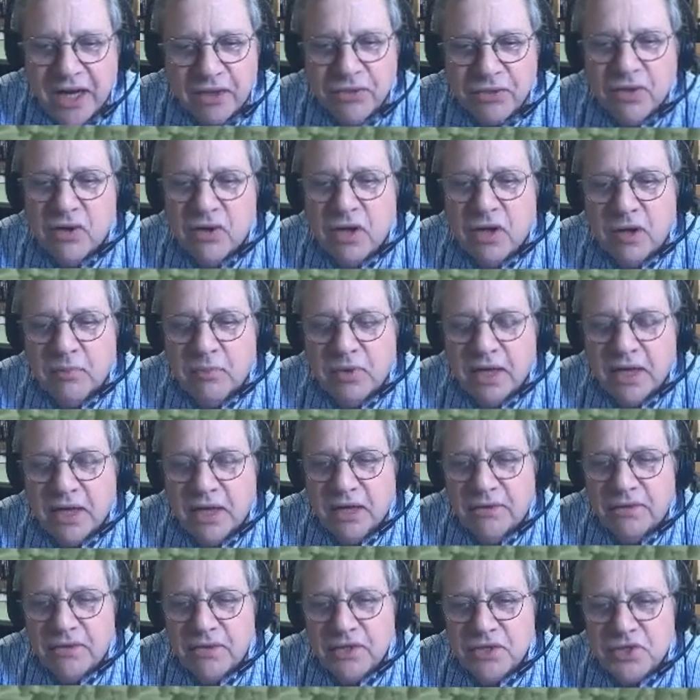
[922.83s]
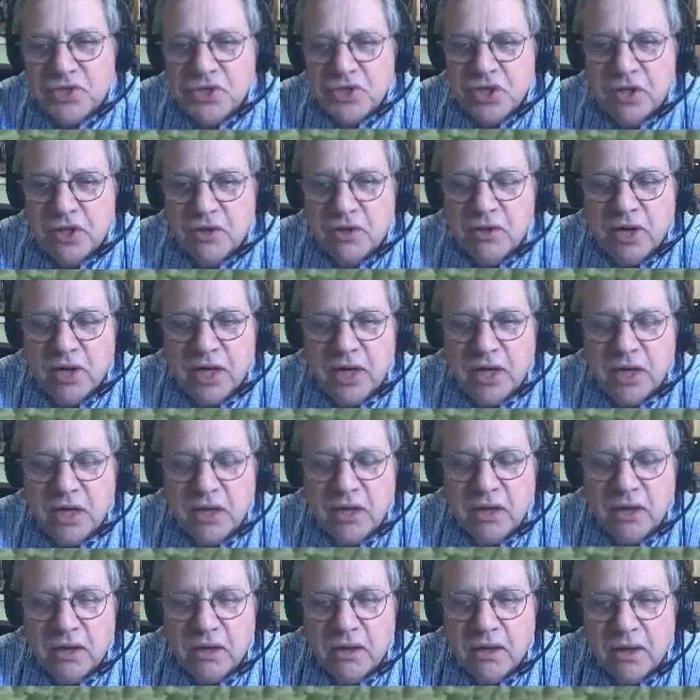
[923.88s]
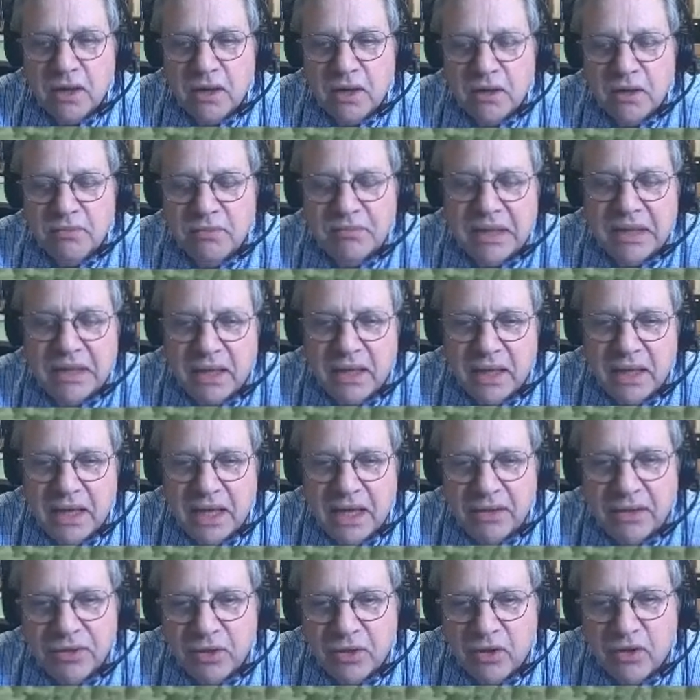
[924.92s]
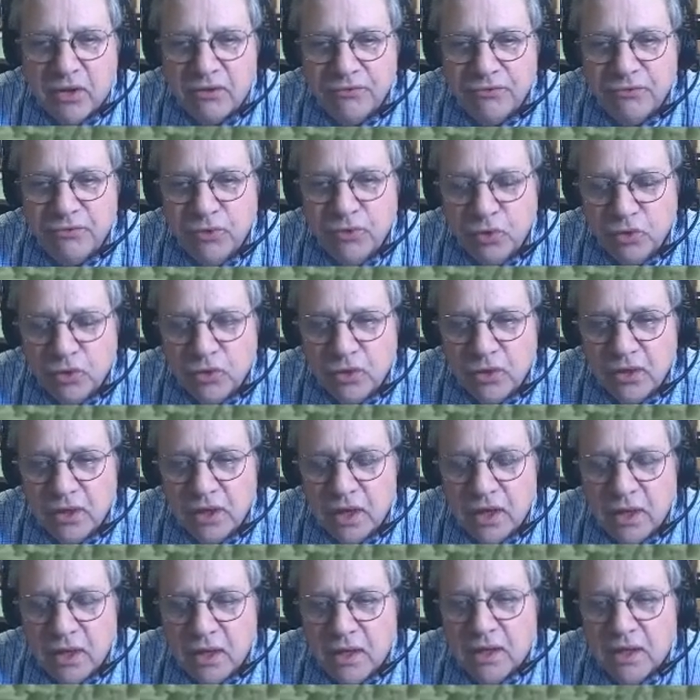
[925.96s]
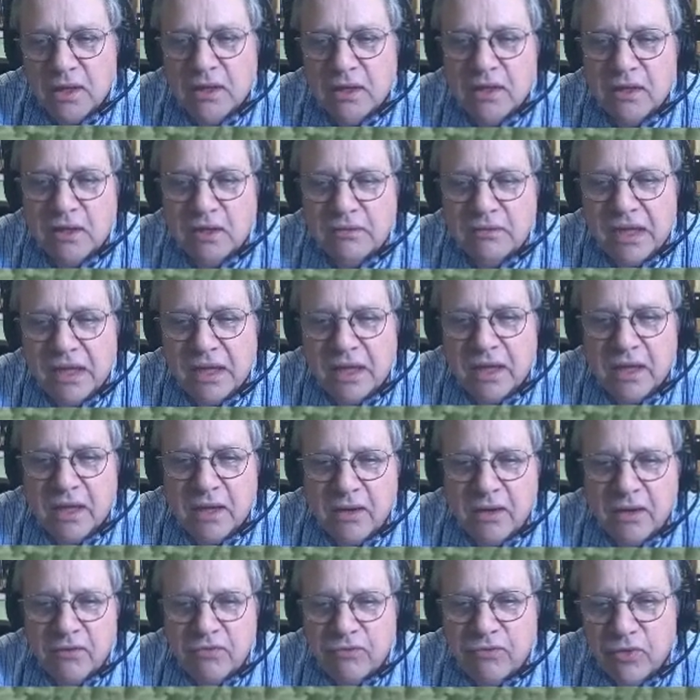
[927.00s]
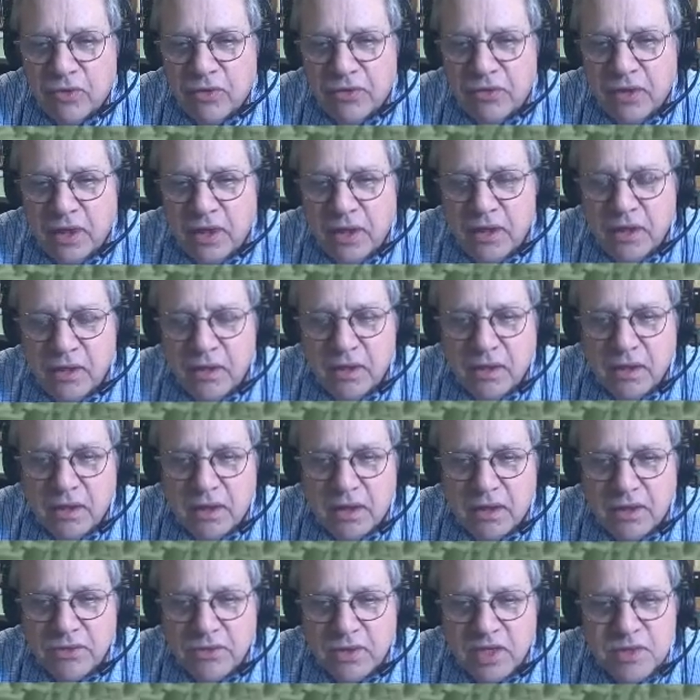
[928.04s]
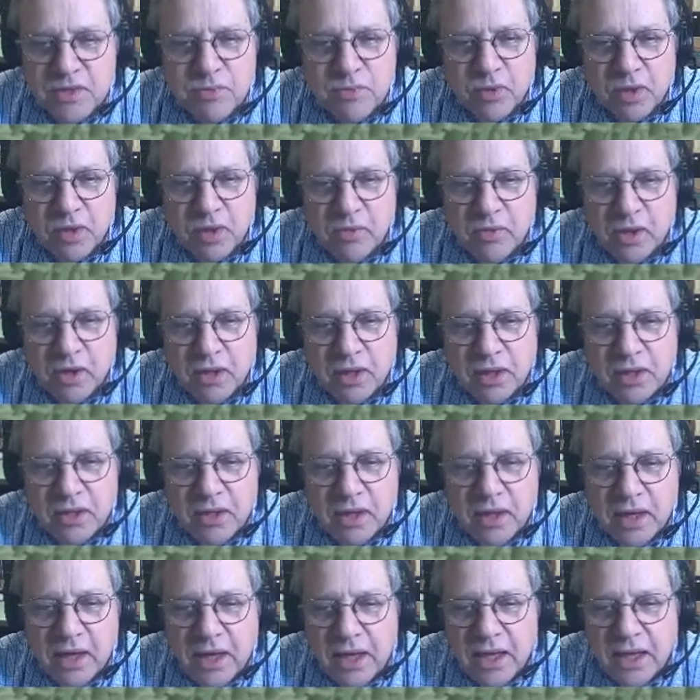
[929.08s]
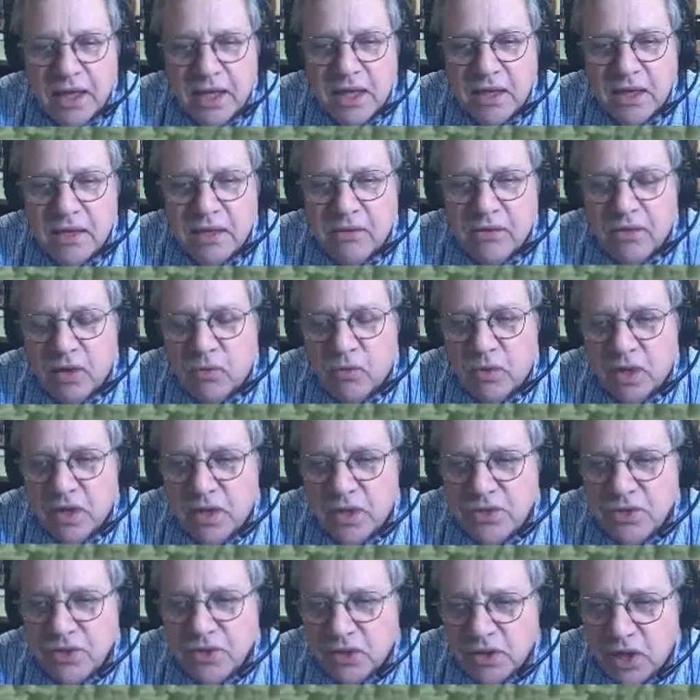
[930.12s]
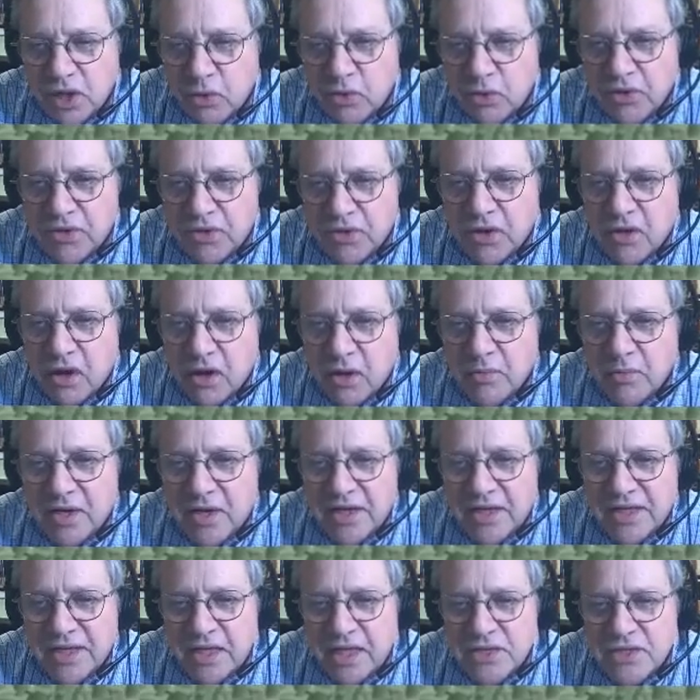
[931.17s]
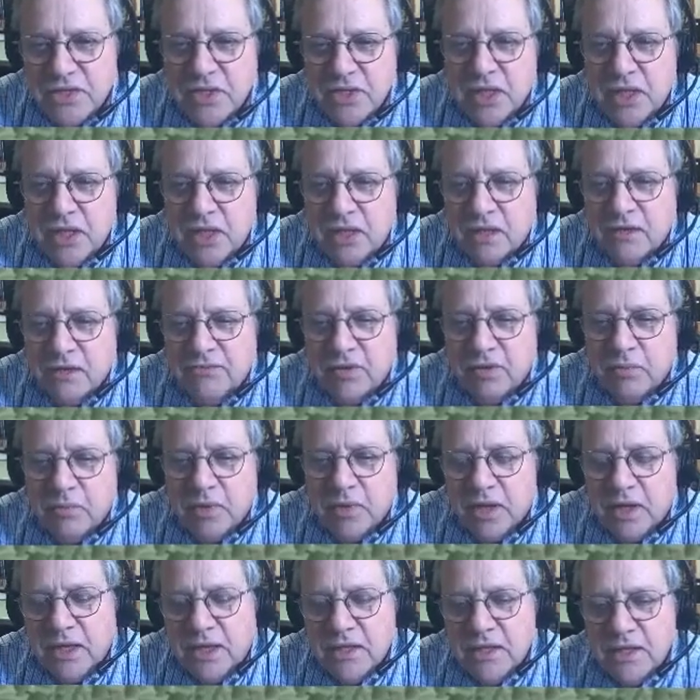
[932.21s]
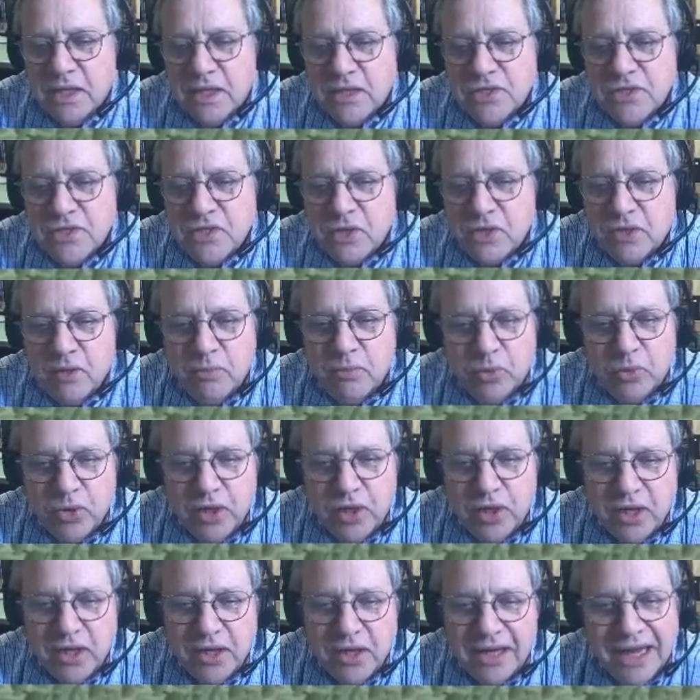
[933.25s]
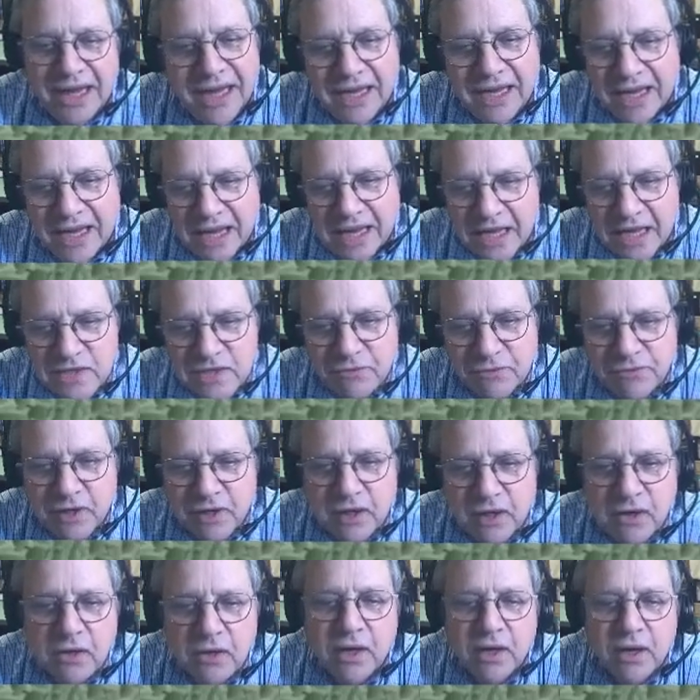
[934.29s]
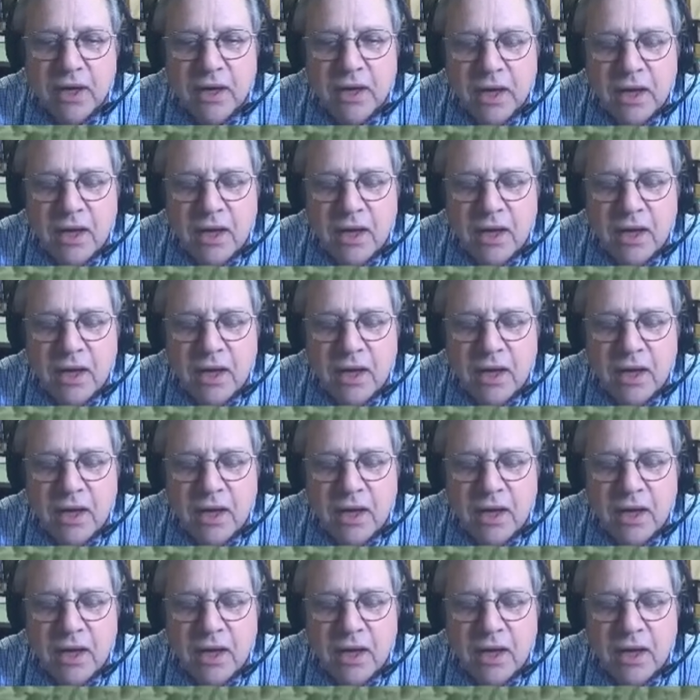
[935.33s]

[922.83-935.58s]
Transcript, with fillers: ethanol plant that's generating uh, ethanol fuel uh, for the uh, transport market, and they wanted to lower the carbon intensity of the plant, and so they put in a gasifier,